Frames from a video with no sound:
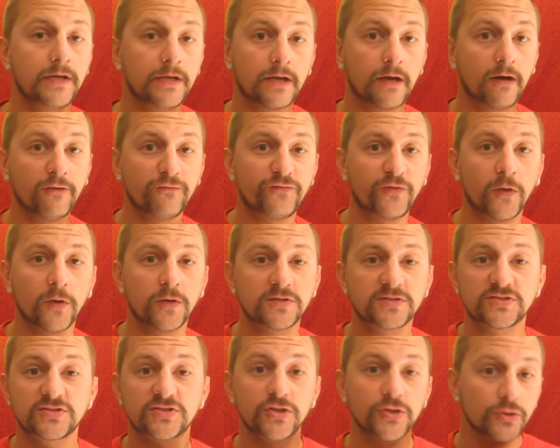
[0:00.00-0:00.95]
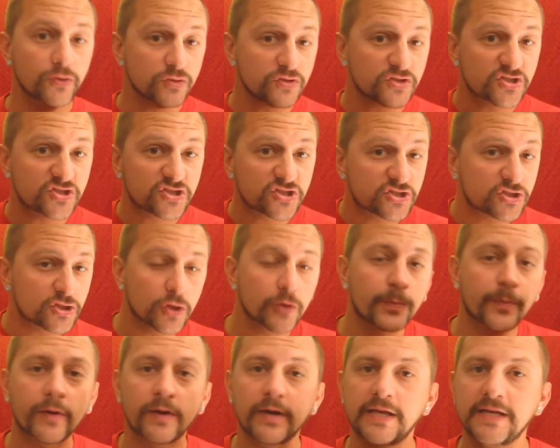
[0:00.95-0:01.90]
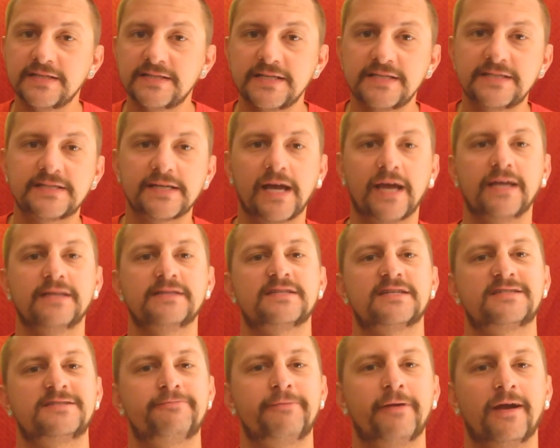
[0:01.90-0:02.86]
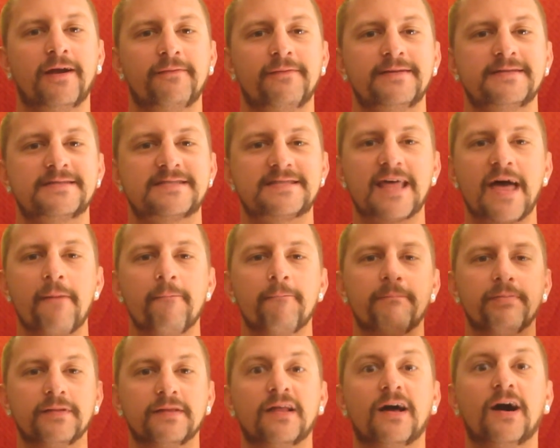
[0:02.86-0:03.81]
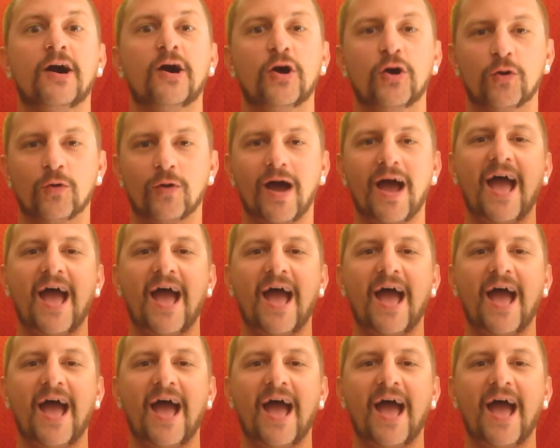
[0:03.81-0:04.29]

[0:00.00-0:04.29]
you go, folks. Two super easy science experiments that blow.